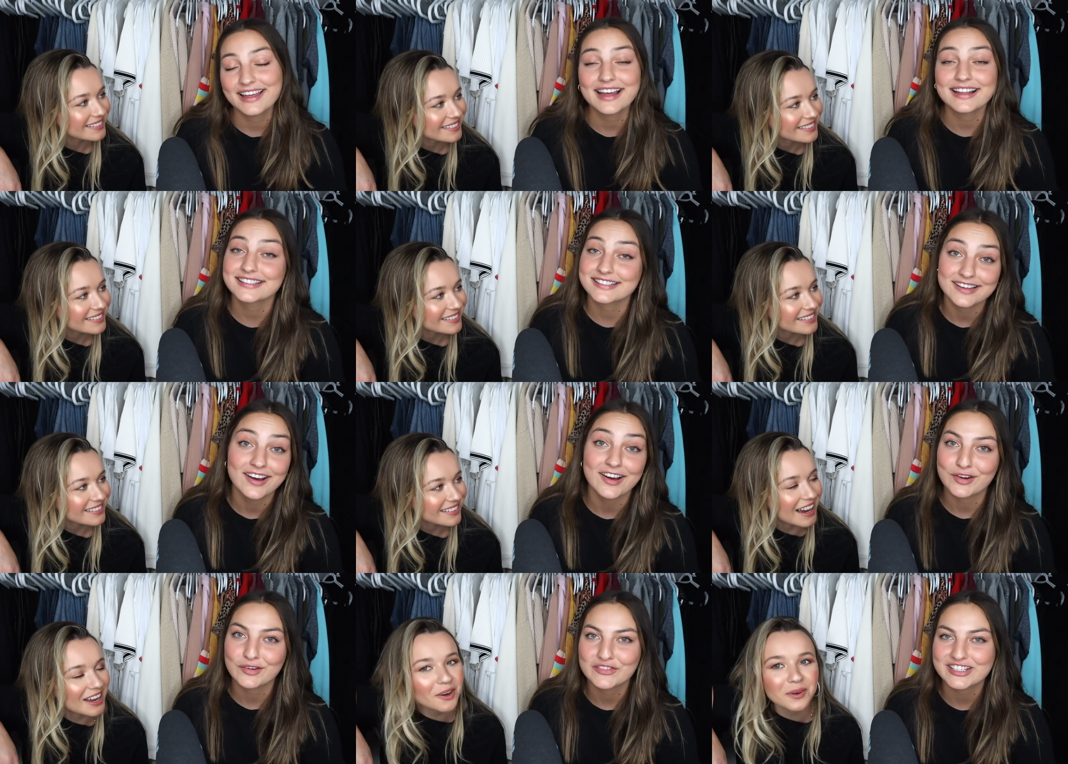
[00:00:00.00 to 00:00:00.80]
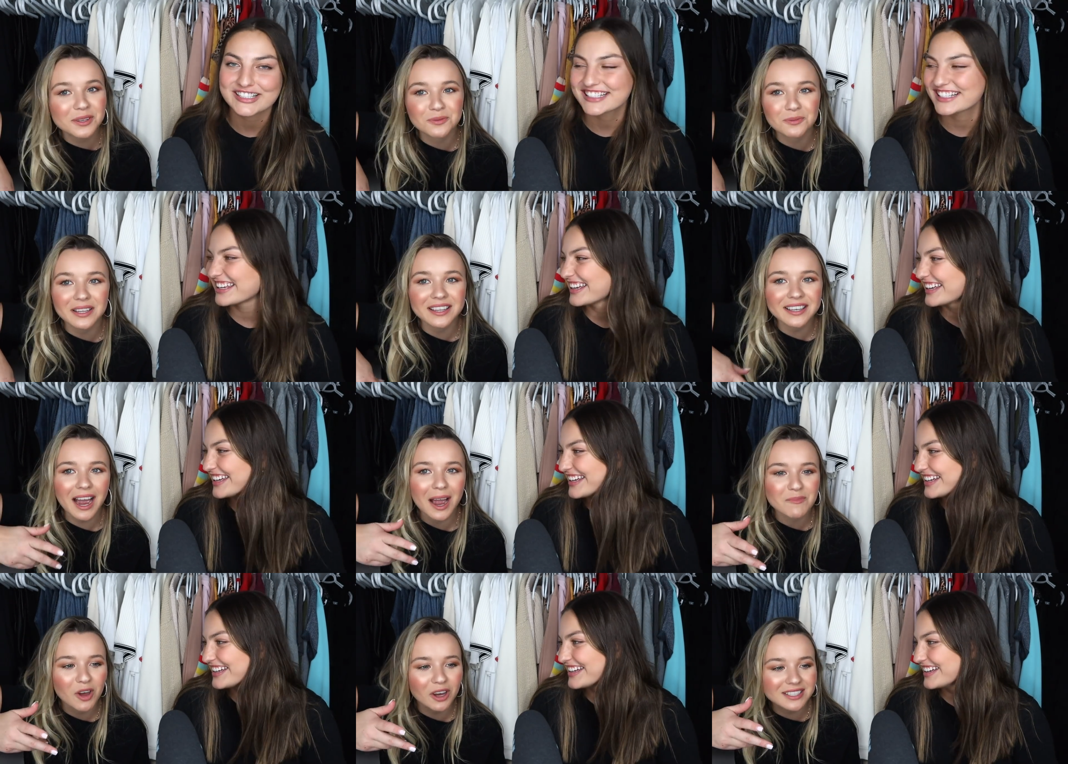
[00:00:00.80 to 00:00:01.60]
Speaker 1: that's not I know it's really
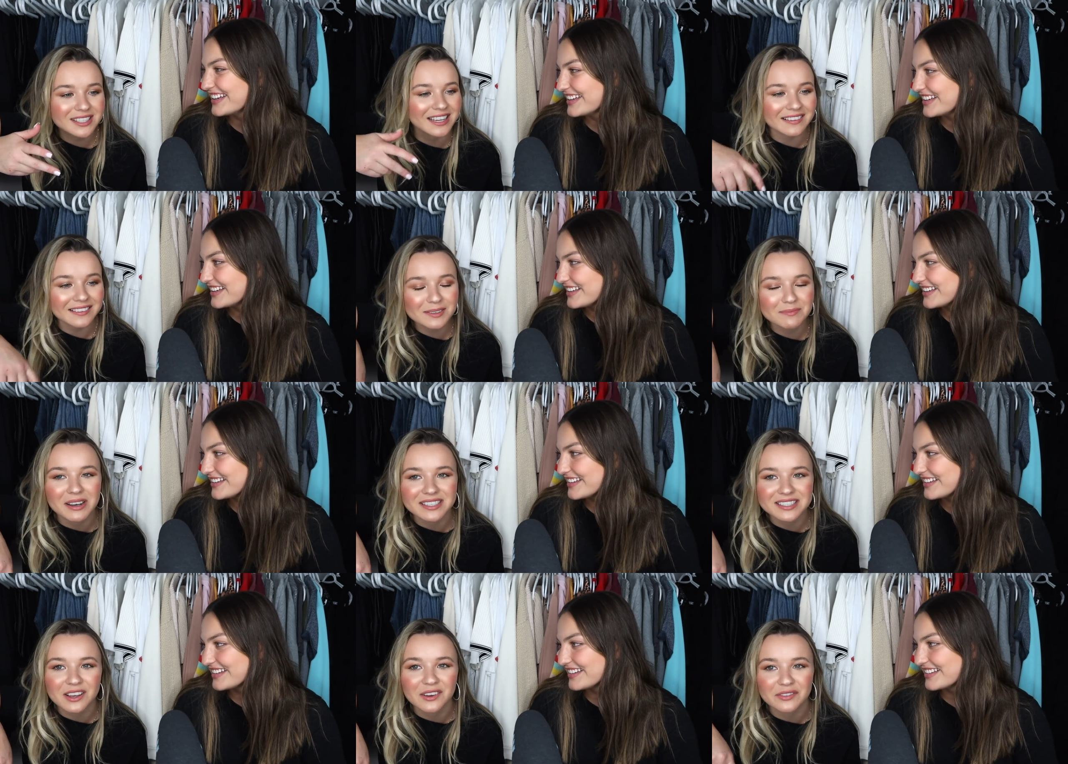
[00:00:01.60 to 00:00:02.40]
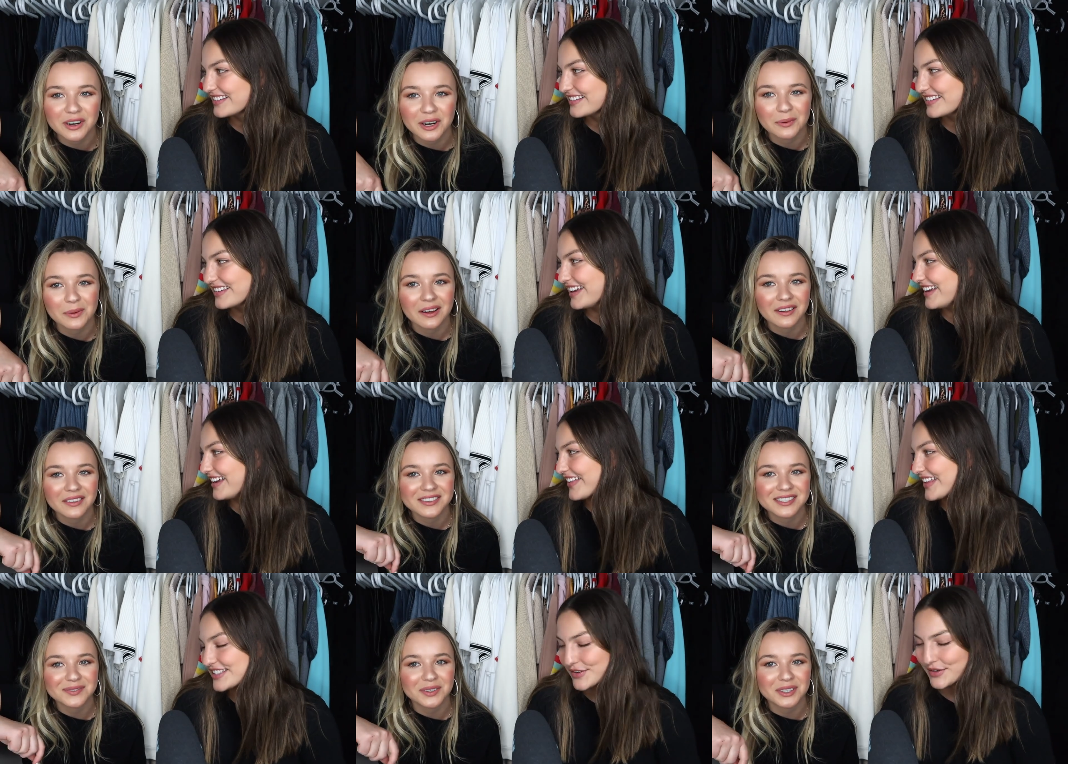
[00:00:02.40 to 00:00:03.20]
I'm not selling myself very
Speaker 2: well. Uh,
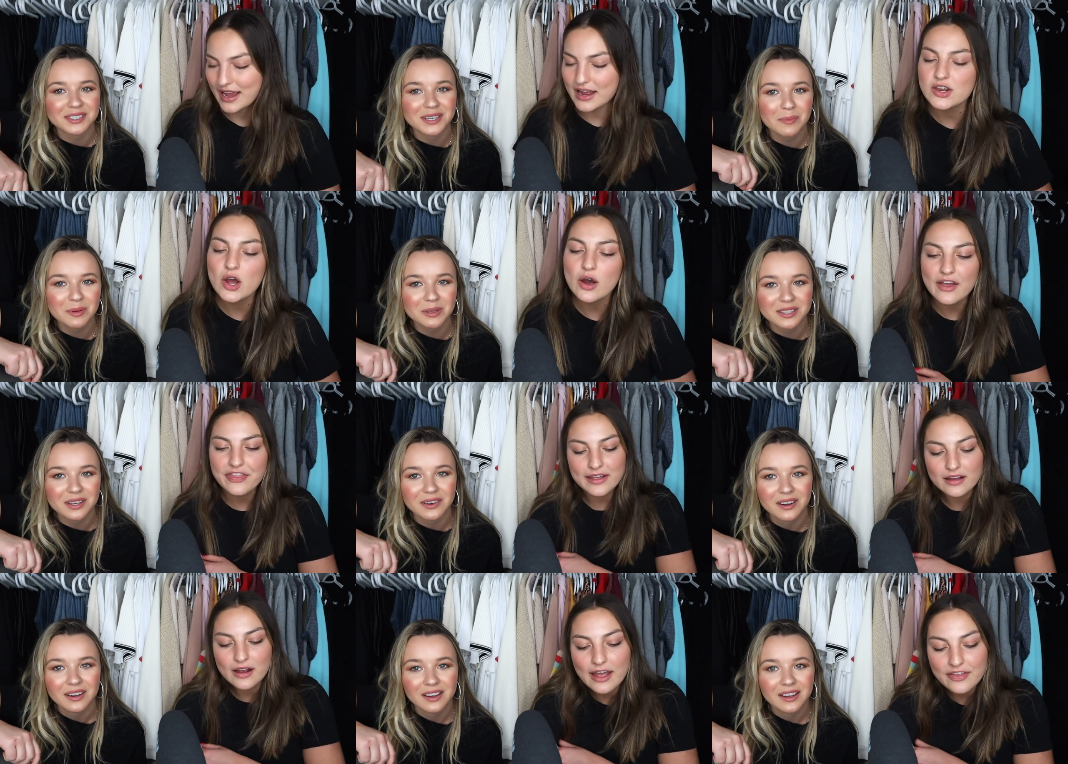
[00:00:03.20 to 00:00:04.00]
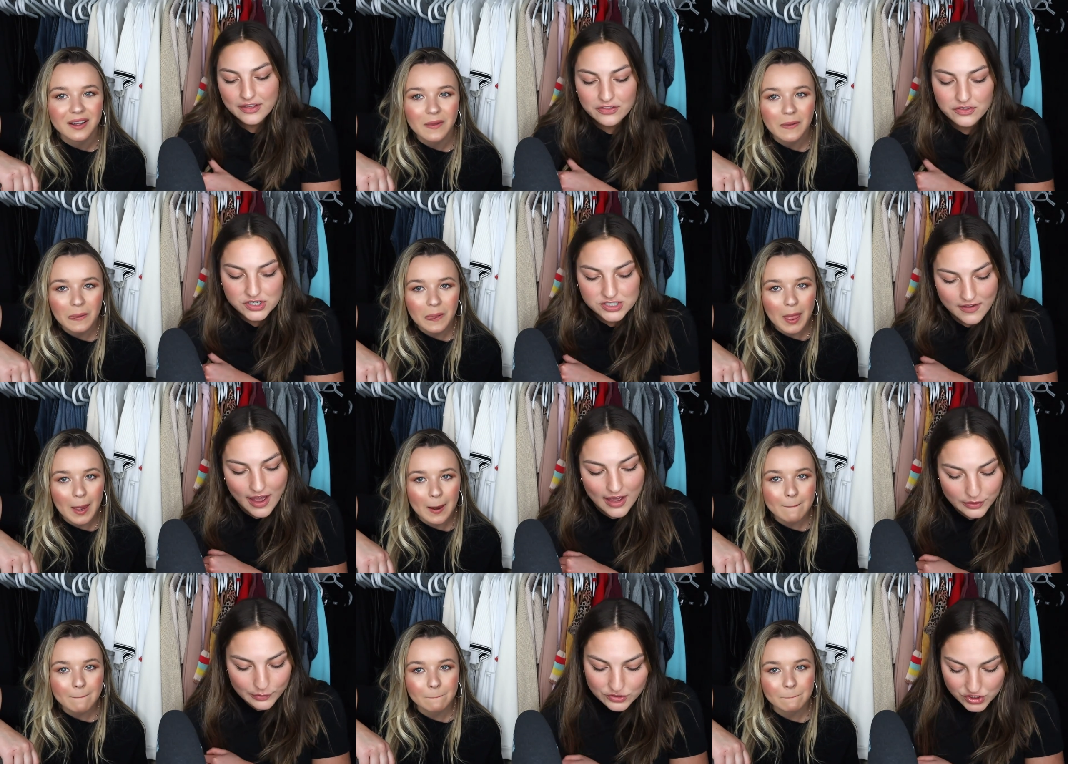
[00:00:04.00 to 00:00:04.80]
that's okay. No, I think I think there's
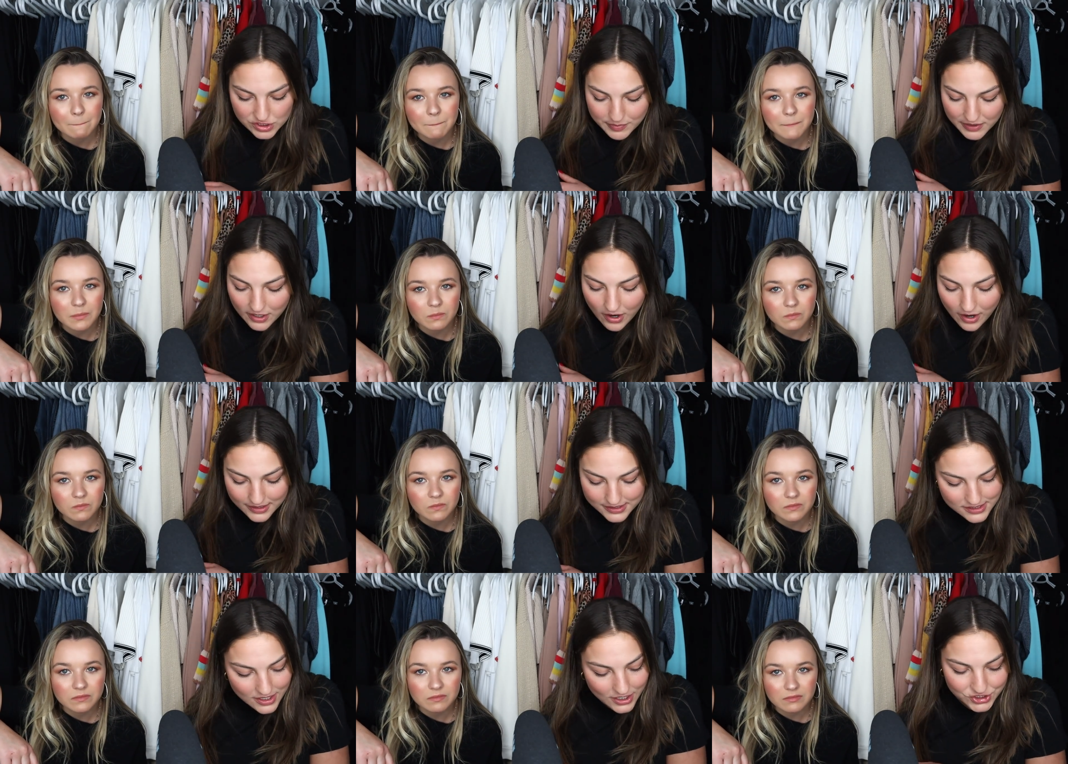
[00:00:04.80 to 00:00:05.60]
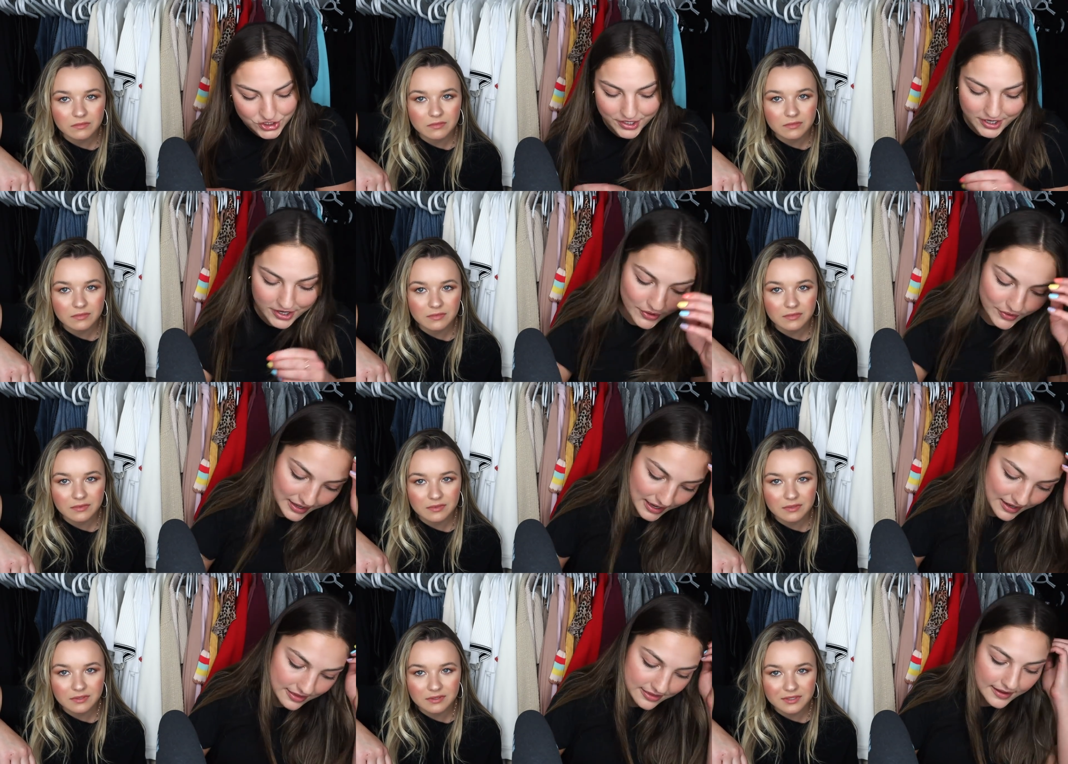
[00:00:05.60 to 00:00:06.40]
value in just being honest and not sugarcoating
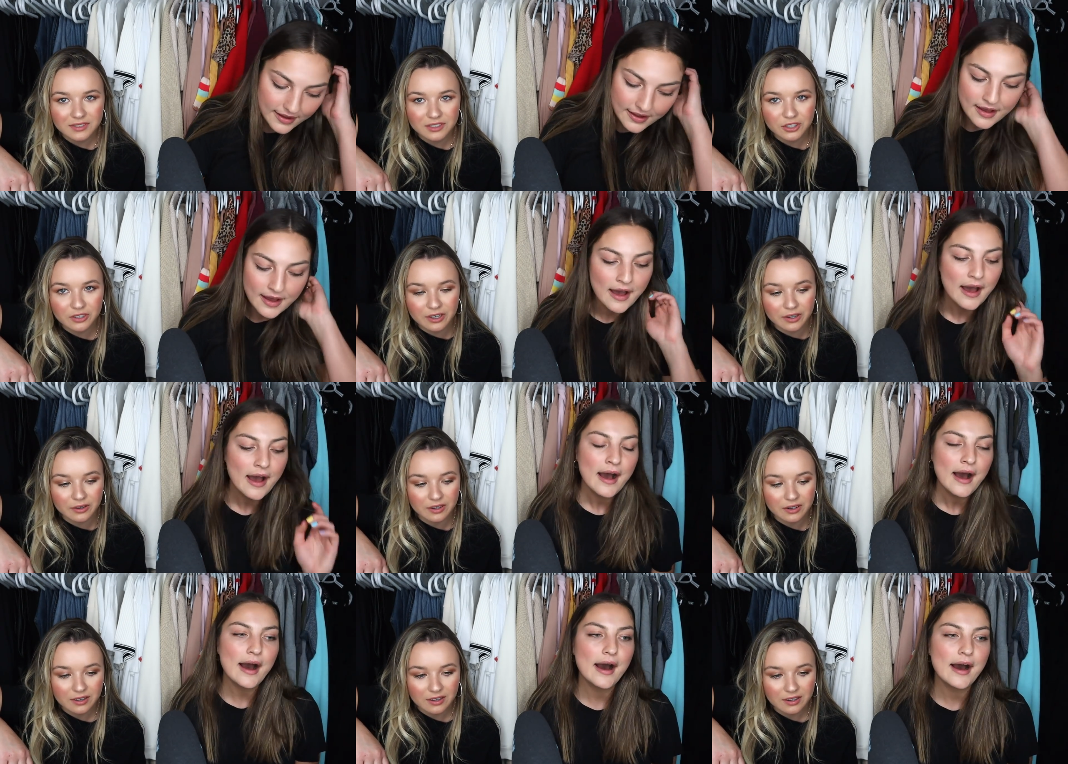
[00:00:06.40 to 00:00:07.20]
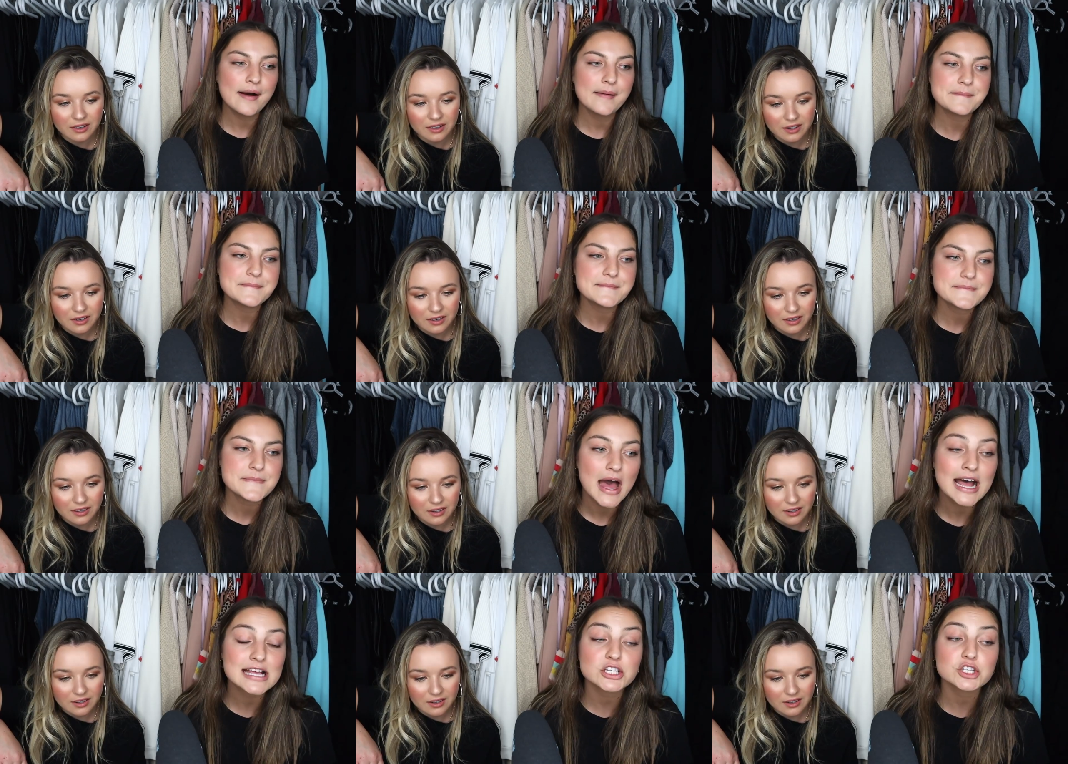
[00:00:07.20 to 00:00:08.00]
anything. True. Um
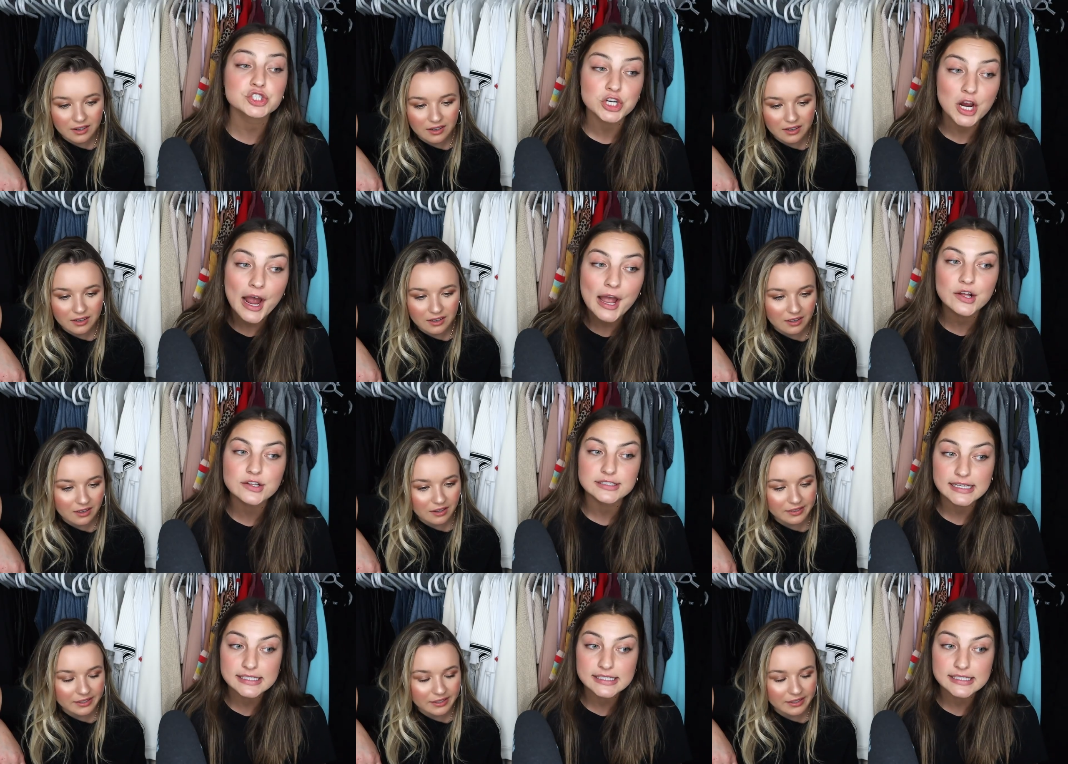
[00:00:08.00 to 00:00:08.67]
as a child,